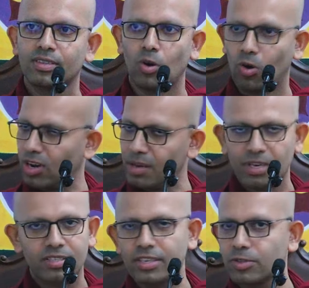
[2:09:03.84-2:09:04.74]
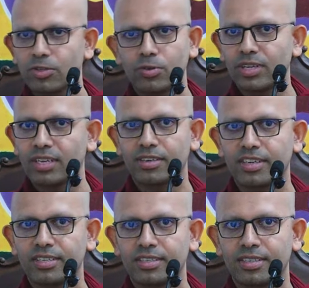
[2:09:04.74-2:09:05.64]
All I'm asking is to do that,
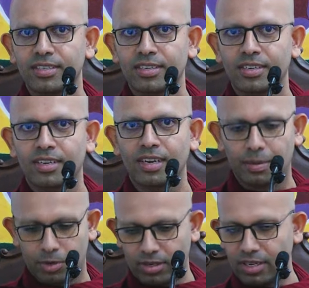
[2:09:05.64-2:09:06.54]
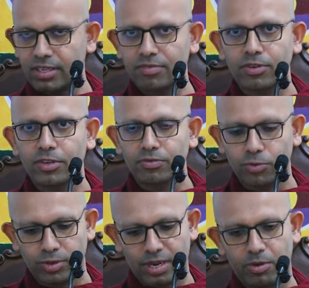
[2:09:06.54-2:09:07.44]
right? I'm not asking for your
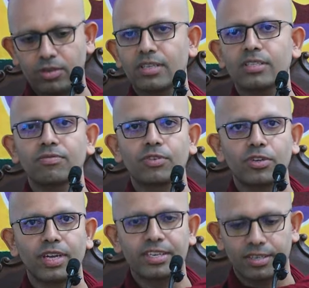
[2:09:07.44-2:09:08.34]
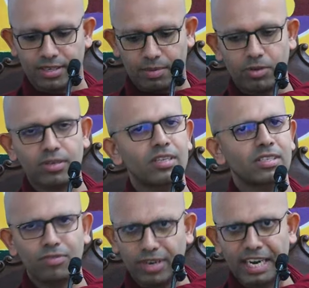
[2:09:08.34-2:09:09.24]
food, I'm not asking for donations, I'm not
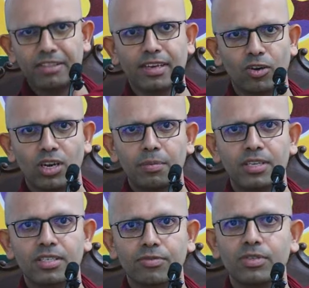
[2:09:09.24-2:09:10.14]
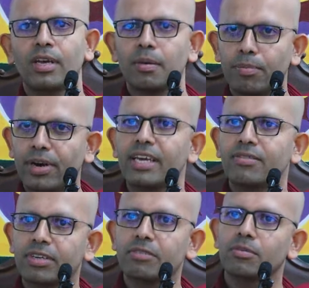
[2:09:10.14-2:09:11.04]
asking for anything. All I'm asking is
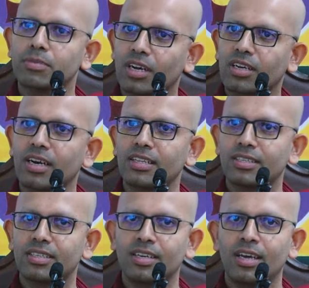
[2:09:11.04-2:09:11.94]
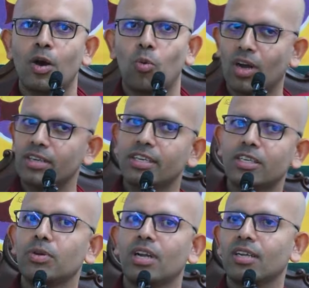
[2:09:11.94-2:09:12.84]
break free from Sakkaya Ditti. One day
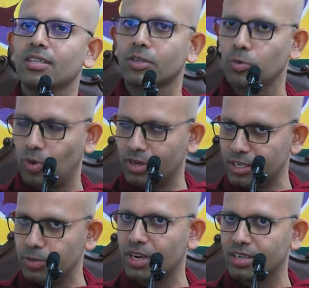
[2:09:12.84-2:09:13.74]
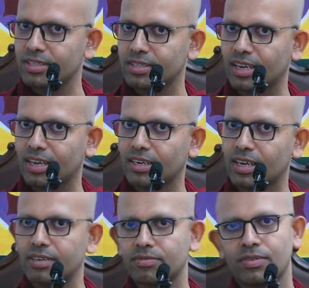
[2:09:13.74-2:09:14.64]
you will uh, you, one day you will understand
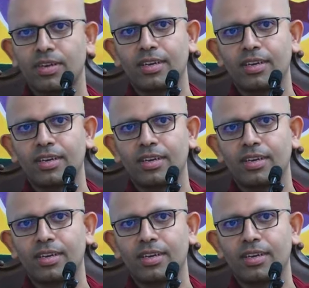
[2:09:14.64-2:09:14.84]
and if